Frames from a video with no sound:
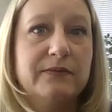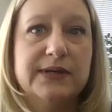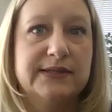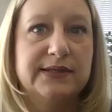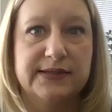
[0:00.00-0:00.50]

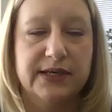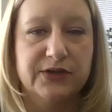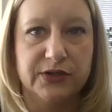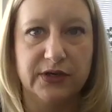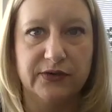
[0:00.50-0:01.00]
risk
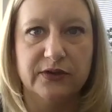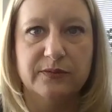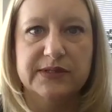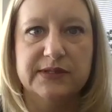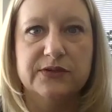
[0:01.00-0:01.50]
essentially for the
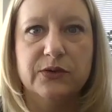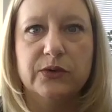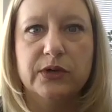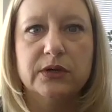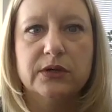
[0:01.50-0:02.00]
business
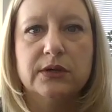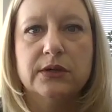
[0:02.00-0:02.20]
owner?